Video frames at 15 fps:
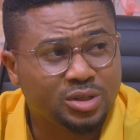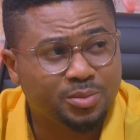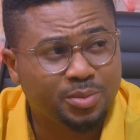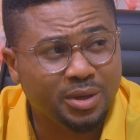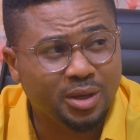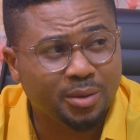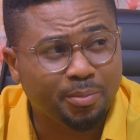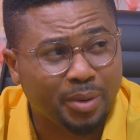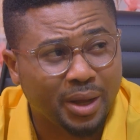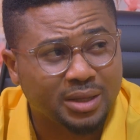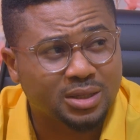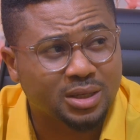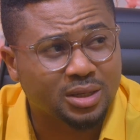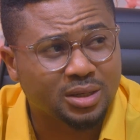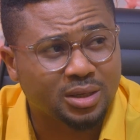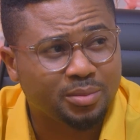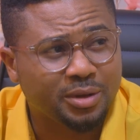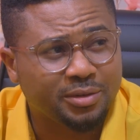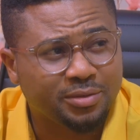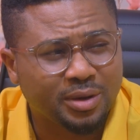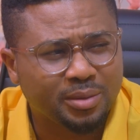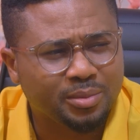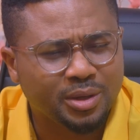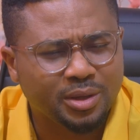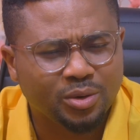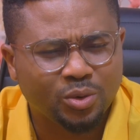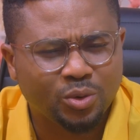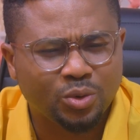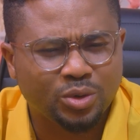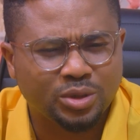this be a pattern in my family
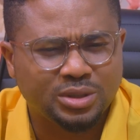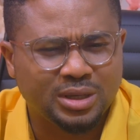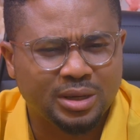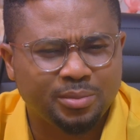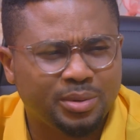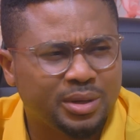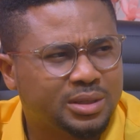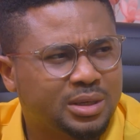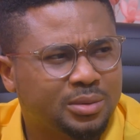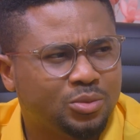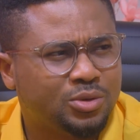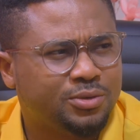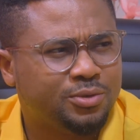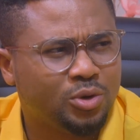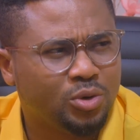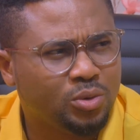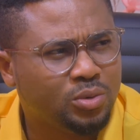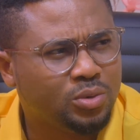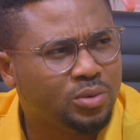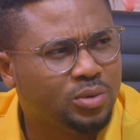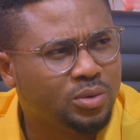or a template I must follow?